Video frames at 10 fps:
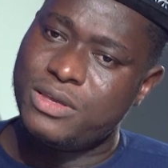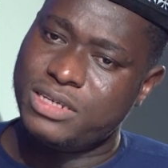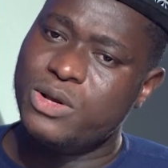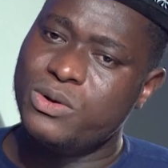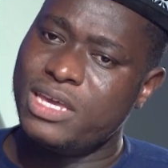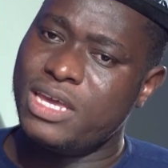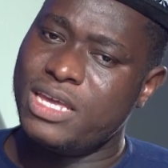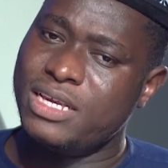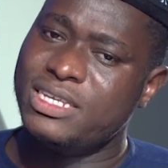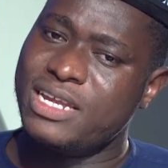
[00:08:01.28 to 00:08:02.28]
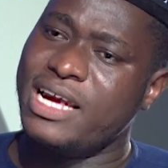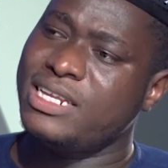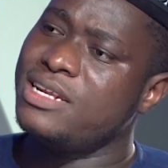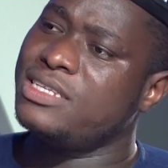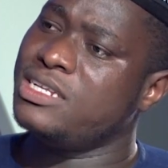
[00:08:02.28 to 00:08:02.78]
you say, okay, he said, I
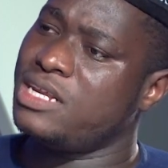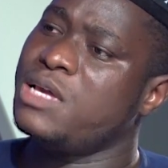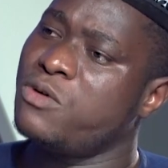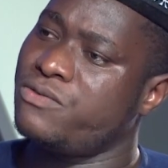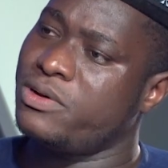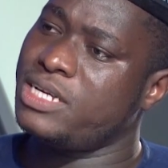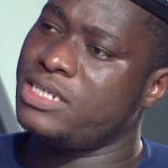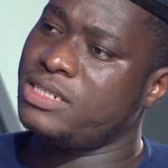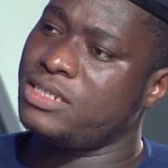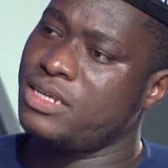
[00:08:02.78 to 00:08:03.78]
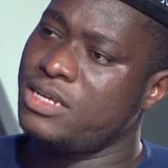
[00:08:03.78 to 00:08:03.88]
did it in the name of religion.